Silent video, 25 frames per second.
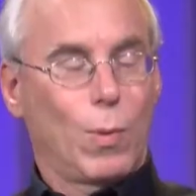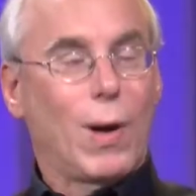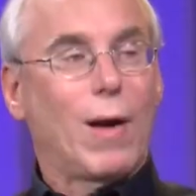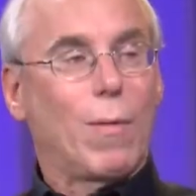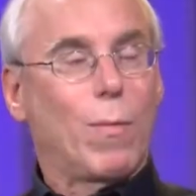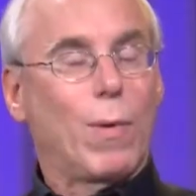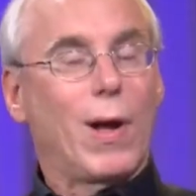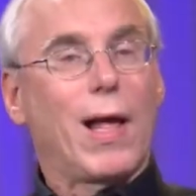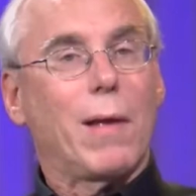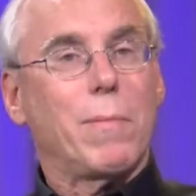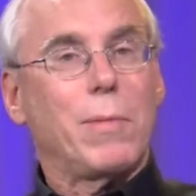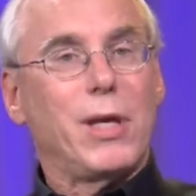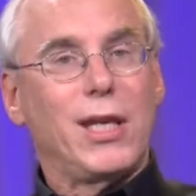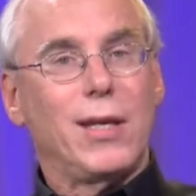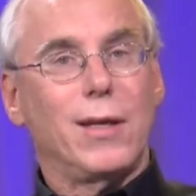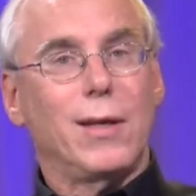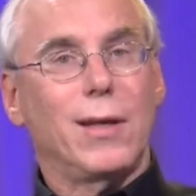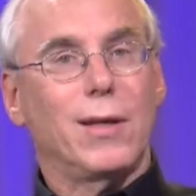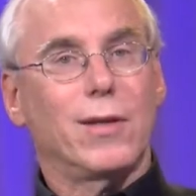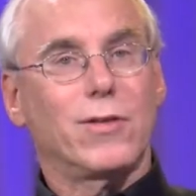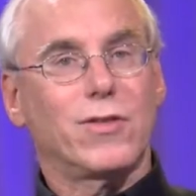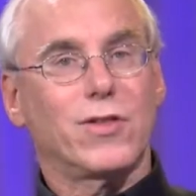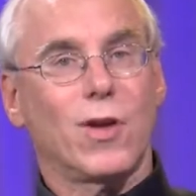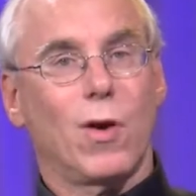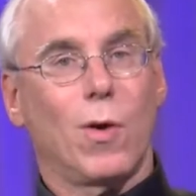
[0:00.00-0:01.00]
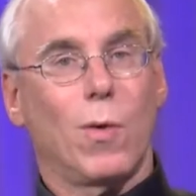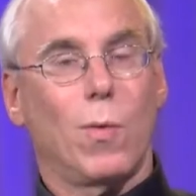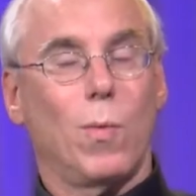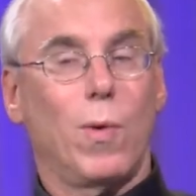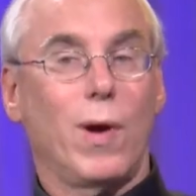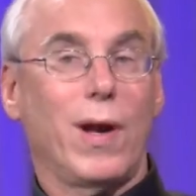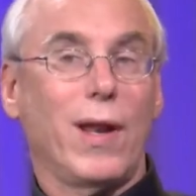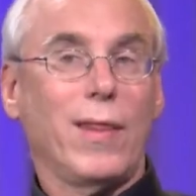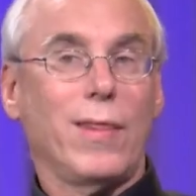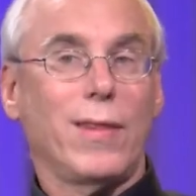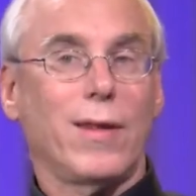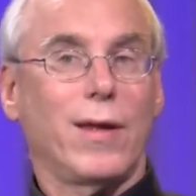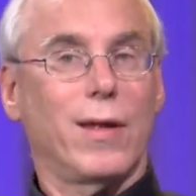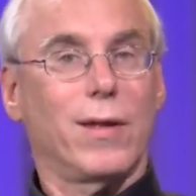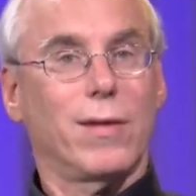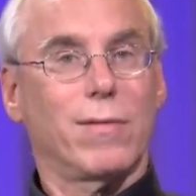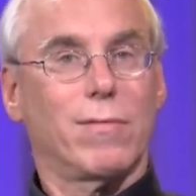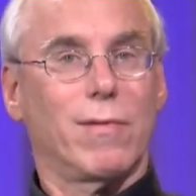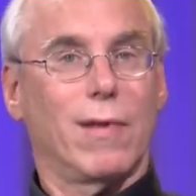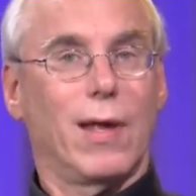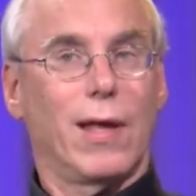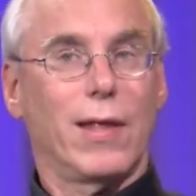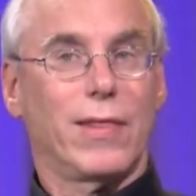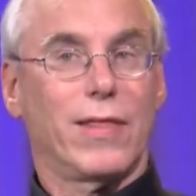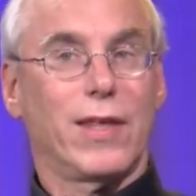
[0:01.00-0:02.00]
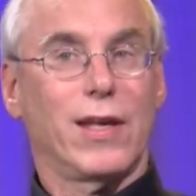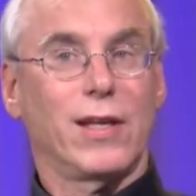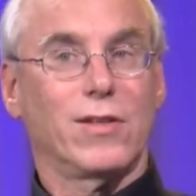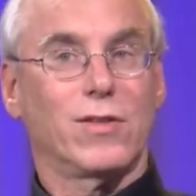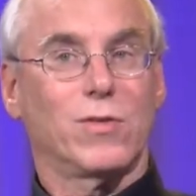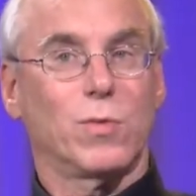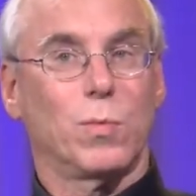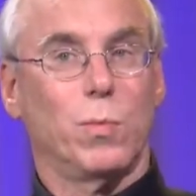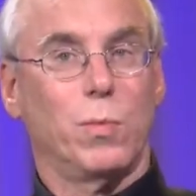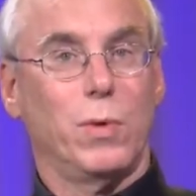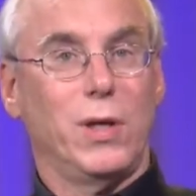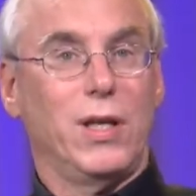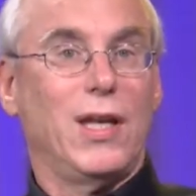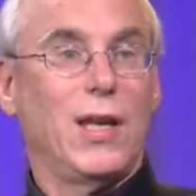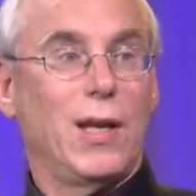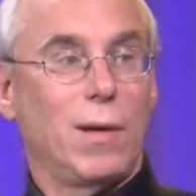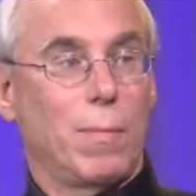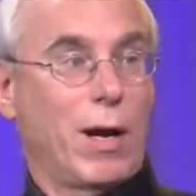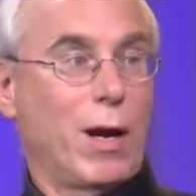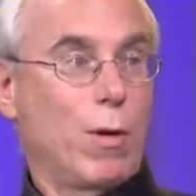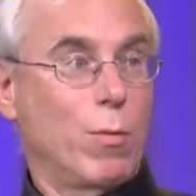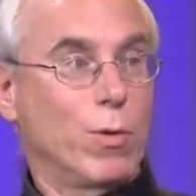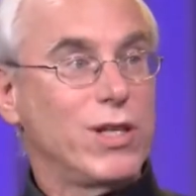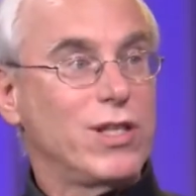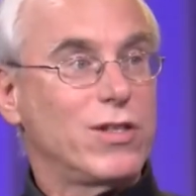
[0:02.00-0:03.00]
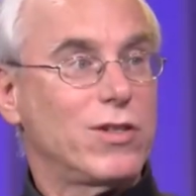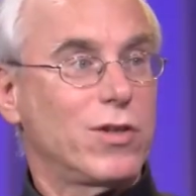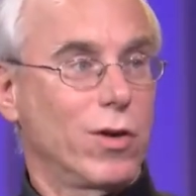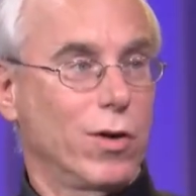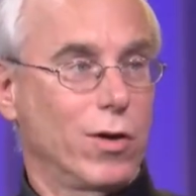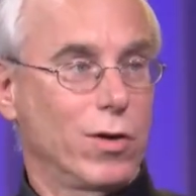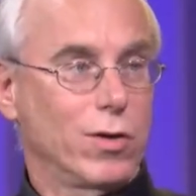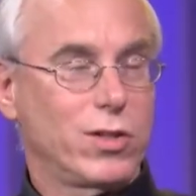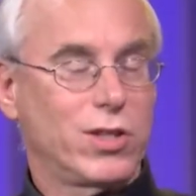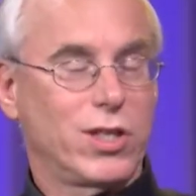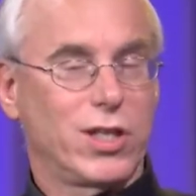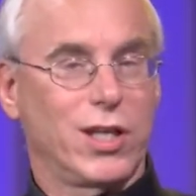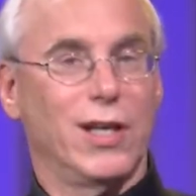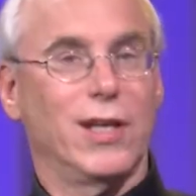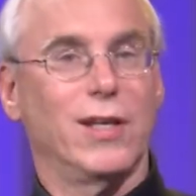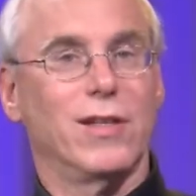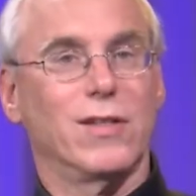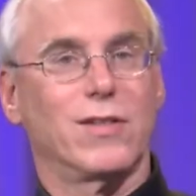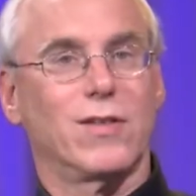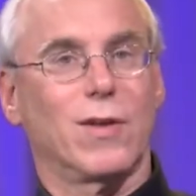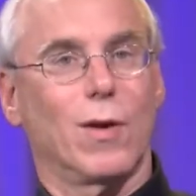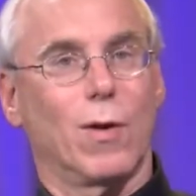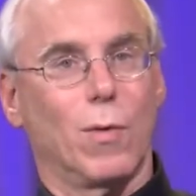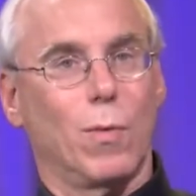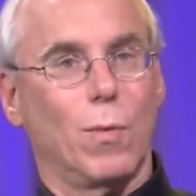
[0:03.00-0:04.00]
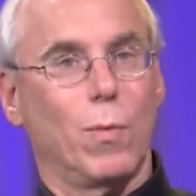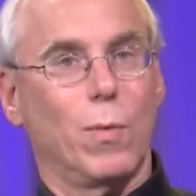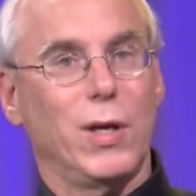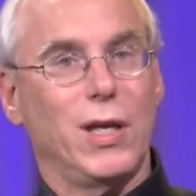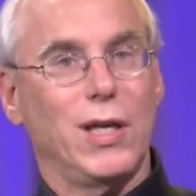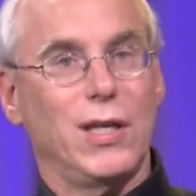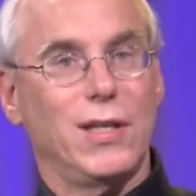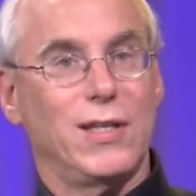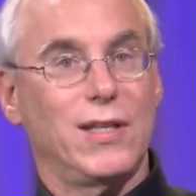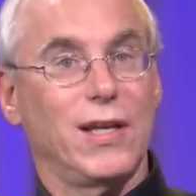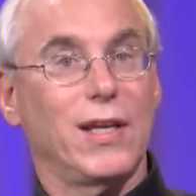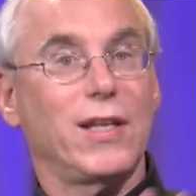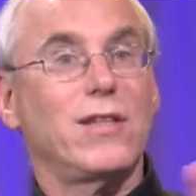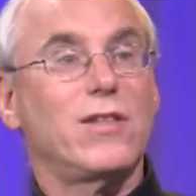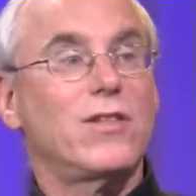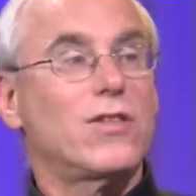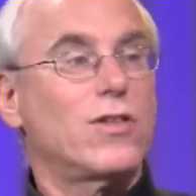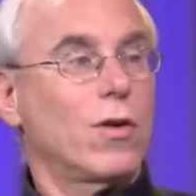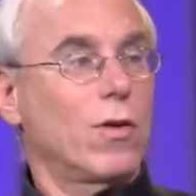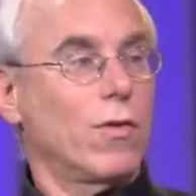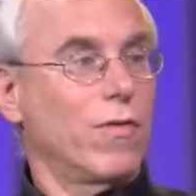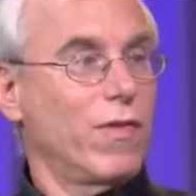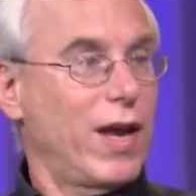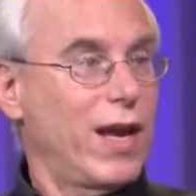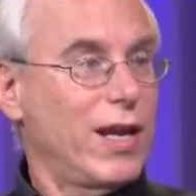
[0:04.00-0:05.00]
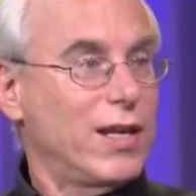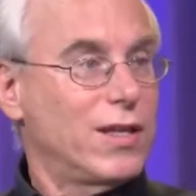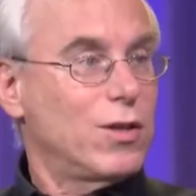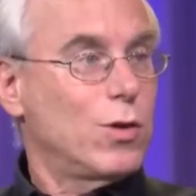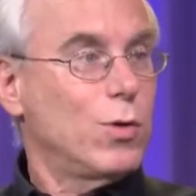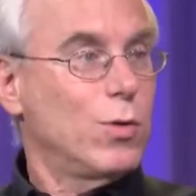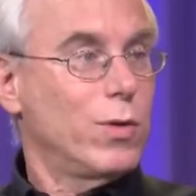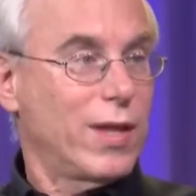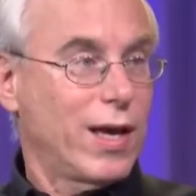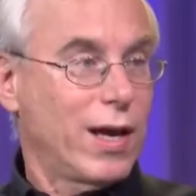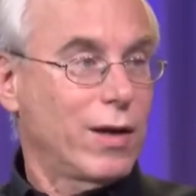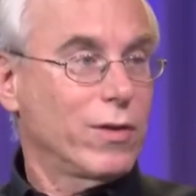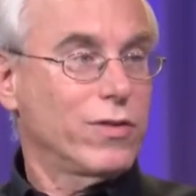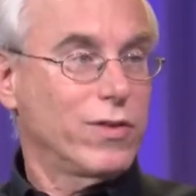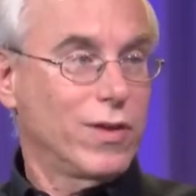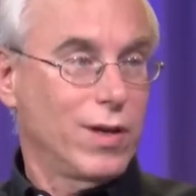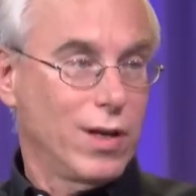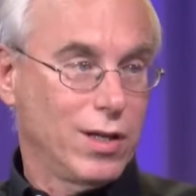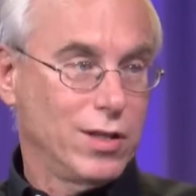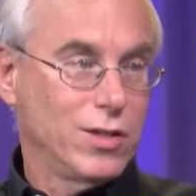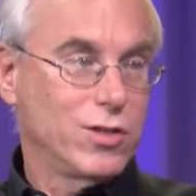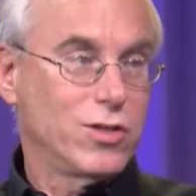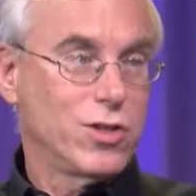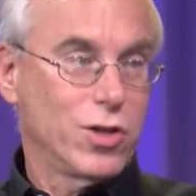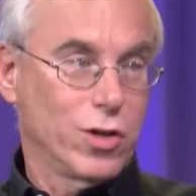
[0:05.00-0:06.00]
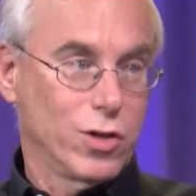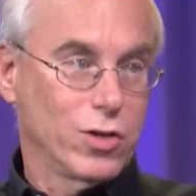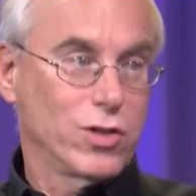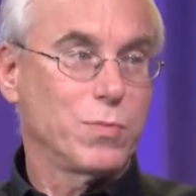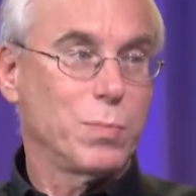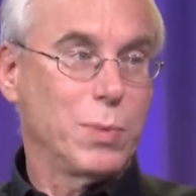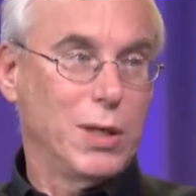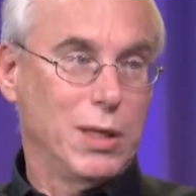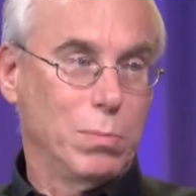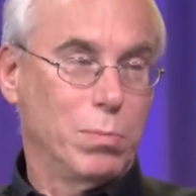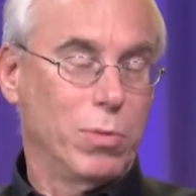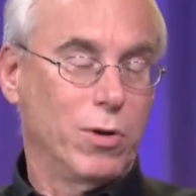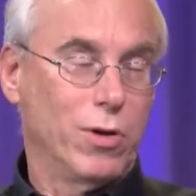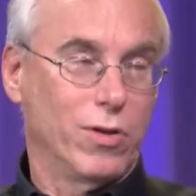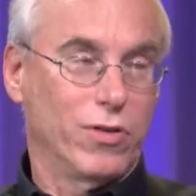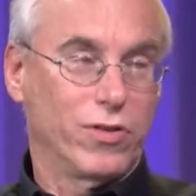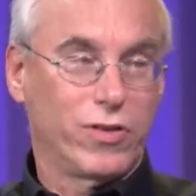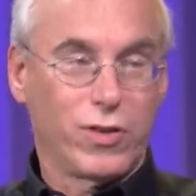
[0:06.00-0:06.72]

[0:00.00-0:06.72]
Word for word: Well, well, I mean, so one of the things we did in my research is uh, we did survey 2,000 unchurched people.